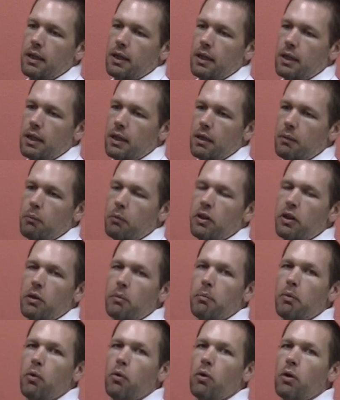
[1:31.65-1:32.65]
when
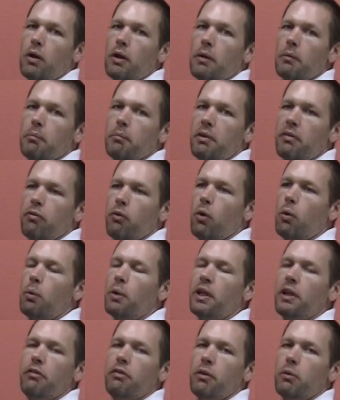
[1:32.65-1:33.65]
they're born, before
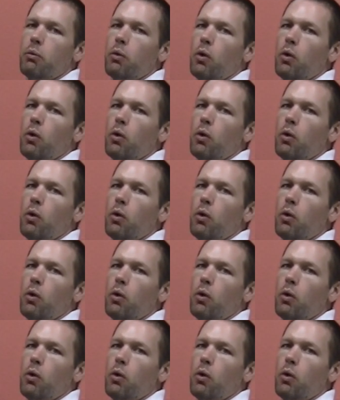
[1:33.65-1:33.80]
we even